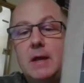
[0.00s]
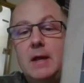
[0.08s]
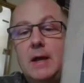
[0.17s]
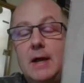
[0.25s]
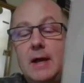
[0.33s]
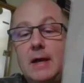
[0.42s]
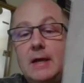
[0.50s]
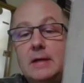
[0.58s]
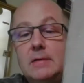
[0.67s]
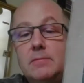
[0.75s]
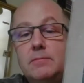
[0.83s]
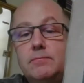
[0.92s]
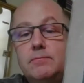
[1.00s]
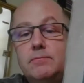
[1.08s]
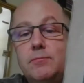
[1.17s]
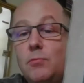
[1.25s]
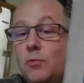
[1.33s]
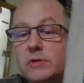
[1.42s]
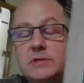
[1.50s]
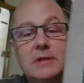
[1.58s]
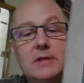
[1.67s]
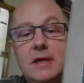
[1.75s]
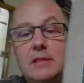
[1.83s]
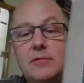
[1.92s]
I
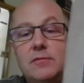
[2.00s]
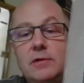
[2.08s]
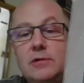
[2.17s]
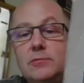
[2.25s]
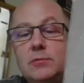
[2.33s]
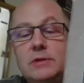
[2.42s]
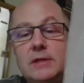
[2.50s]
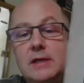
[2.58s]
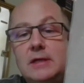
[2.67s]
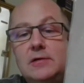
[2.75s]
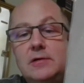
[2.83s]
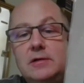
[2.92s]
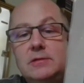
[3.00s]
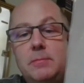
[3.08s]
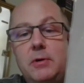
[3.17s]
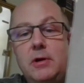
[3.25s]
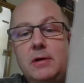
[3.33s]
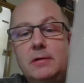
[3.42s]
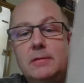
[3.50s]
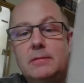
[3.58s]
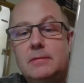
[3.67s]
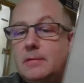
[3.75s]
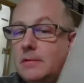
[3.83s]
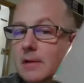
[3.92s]
wasn't that thrilled with the Hendrix part.
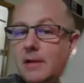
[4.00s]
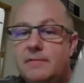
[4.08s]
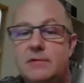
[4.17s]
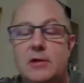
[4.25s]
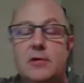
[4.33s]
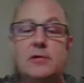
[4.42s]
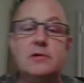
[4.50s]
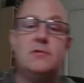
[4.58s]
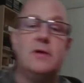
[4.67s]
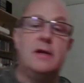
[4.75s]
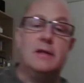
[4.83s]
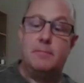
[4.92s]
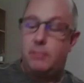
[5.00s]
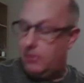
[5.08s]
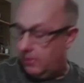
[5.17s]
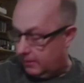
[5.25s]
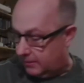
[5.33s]
Loved the Otis Redding part.